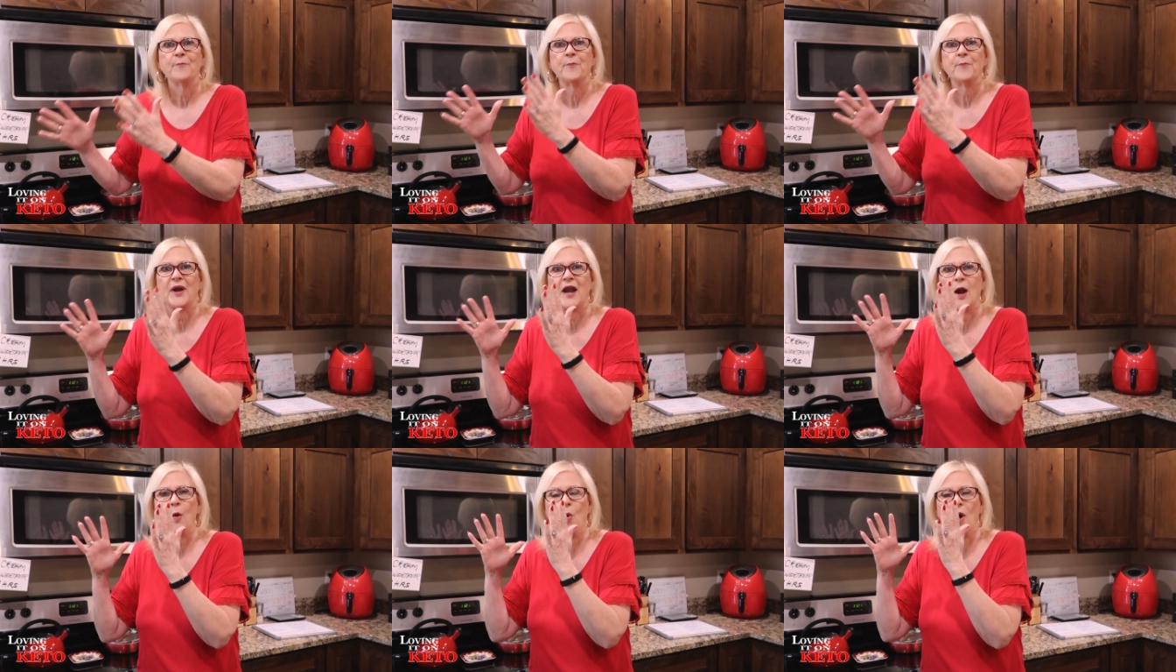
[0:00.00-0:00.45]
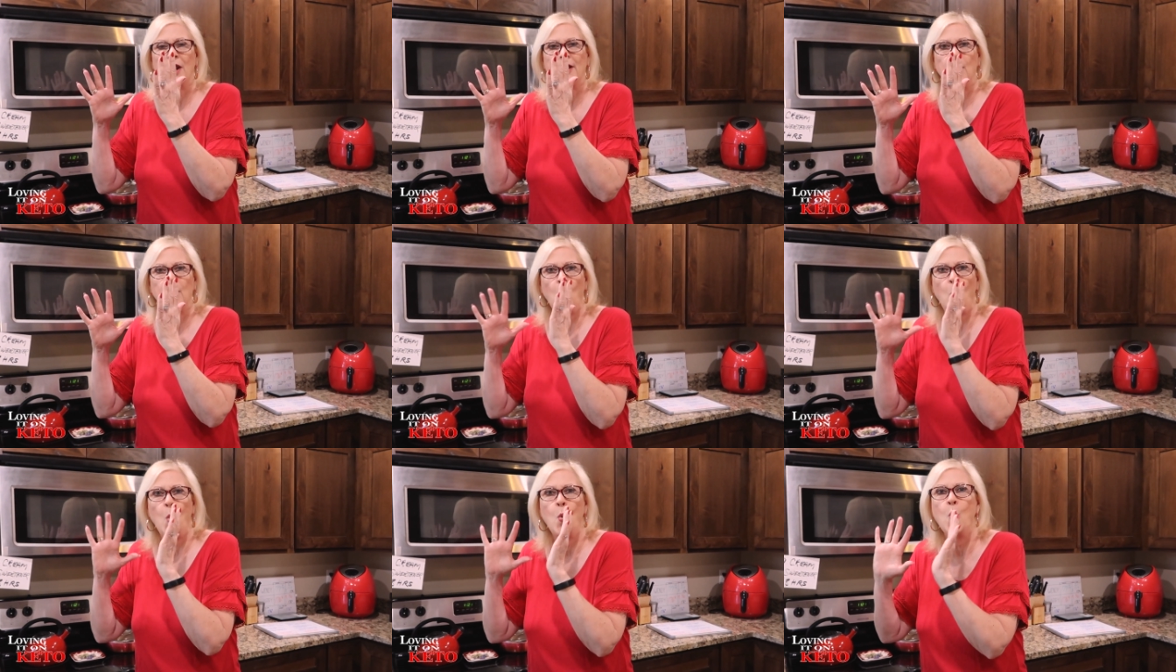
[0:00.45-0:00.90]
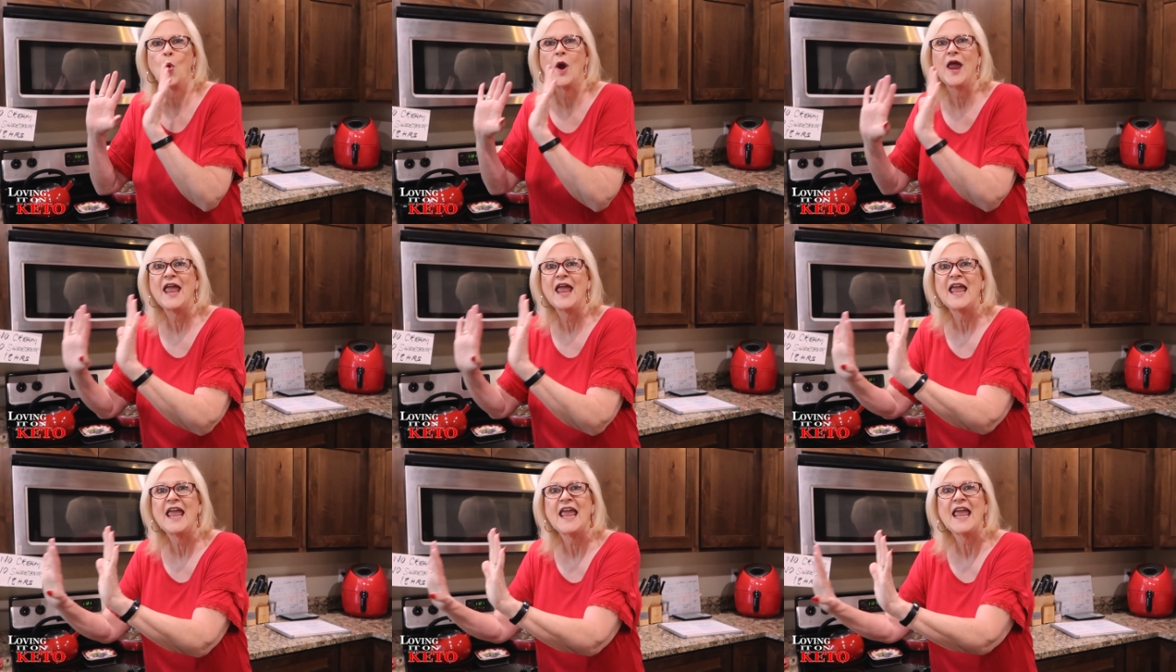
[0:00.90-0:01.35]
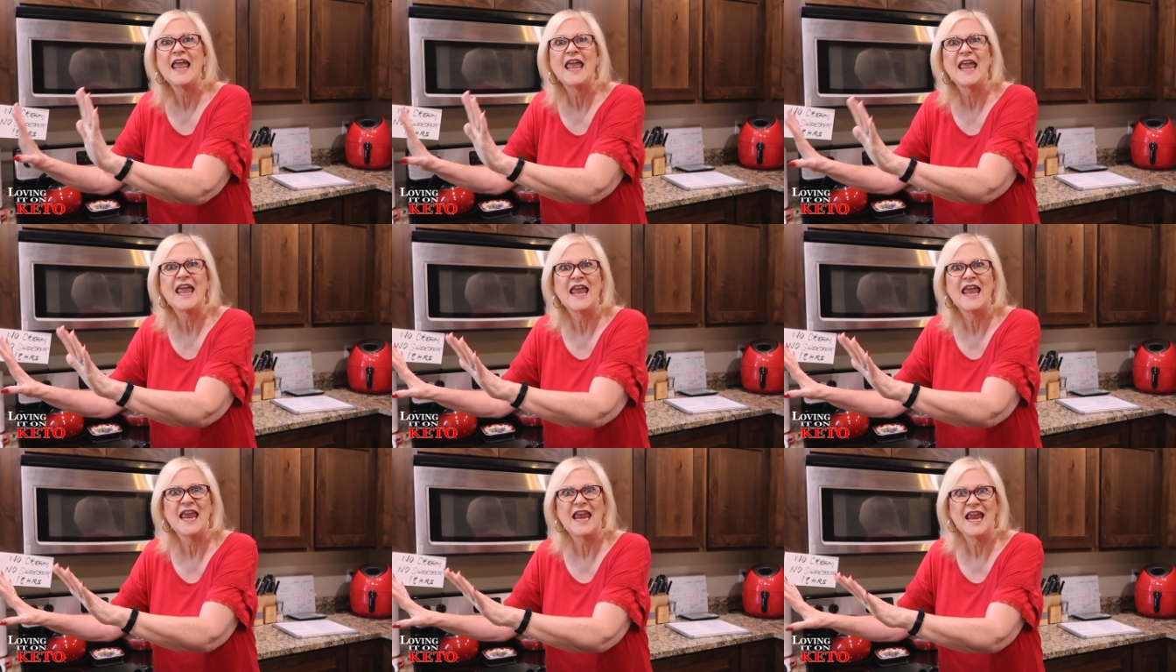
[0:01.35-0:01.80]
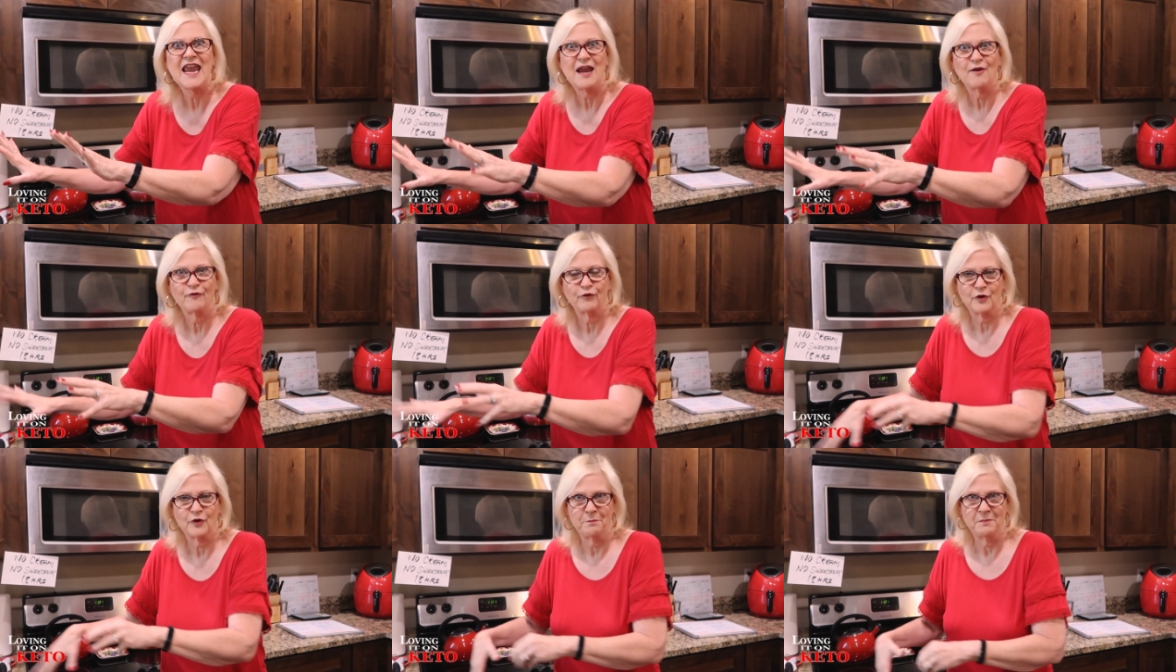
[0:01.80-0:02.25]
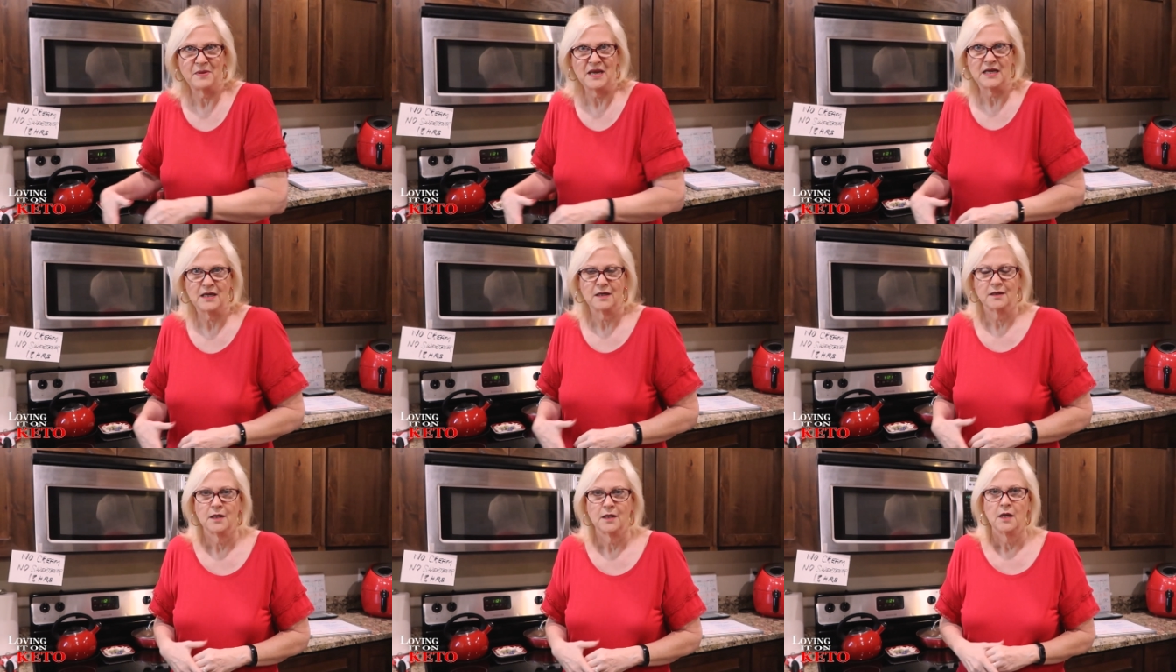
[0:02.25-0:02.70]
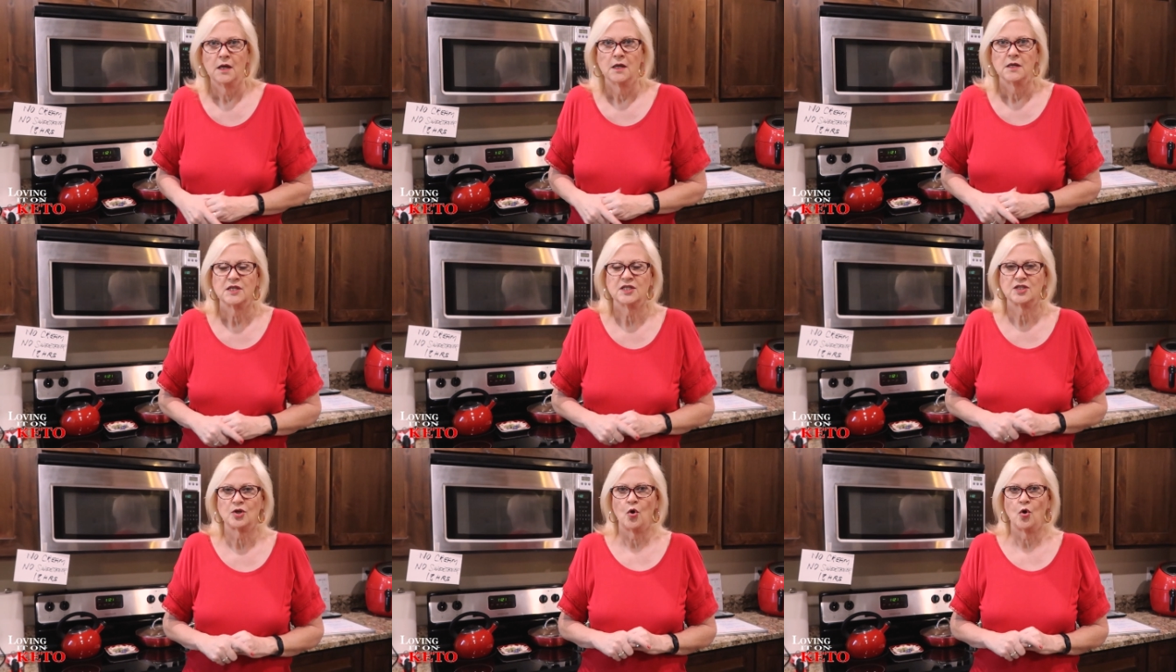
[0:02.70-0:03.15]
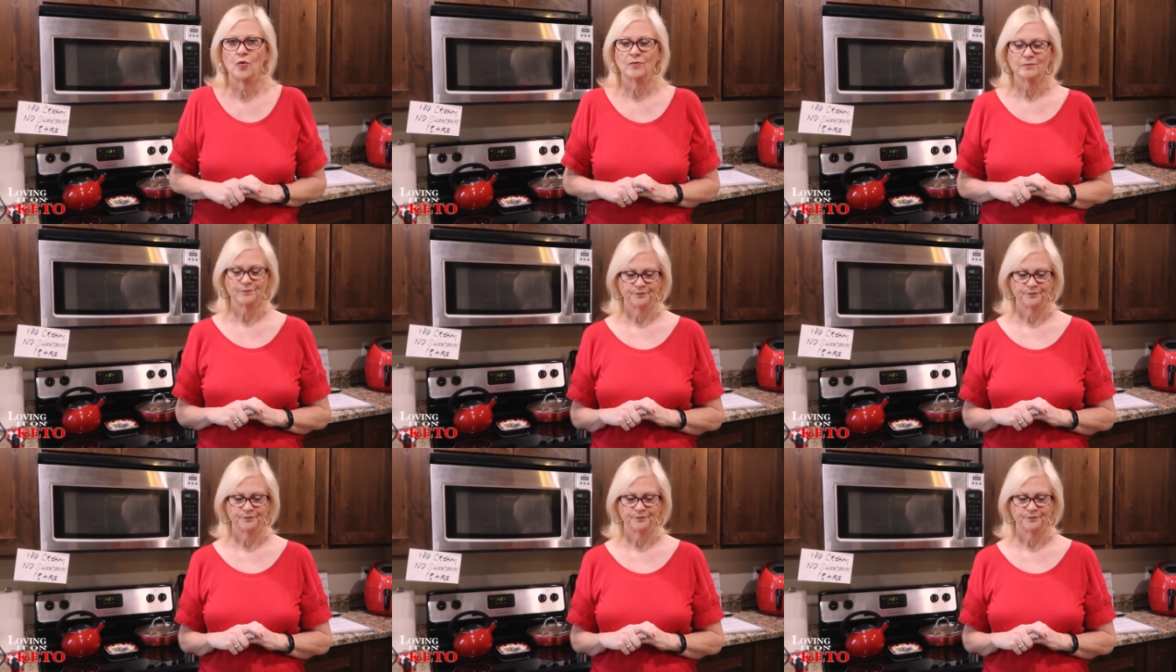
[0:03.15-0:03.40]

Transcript: but I want it away from me. Right. So